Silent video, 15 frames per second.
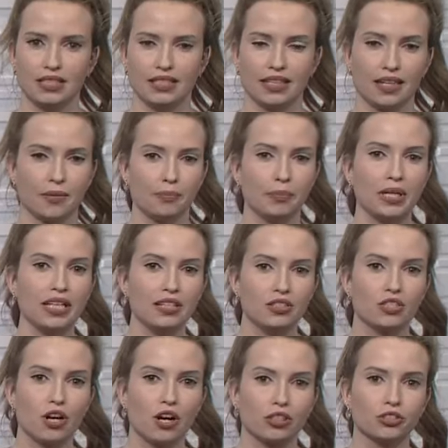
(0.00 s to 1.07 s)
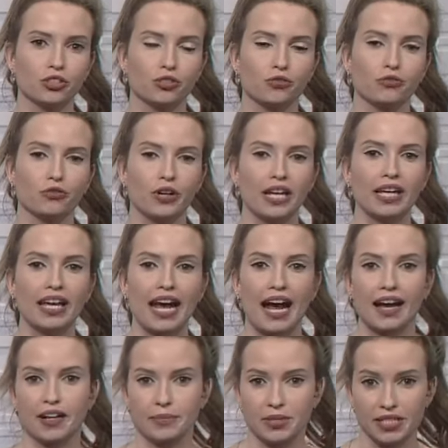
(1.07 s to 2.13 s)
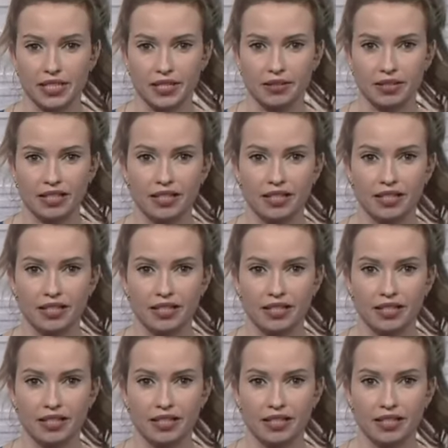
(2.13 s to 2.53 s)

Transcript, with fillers: Now, meet Dr. Frank Adamson.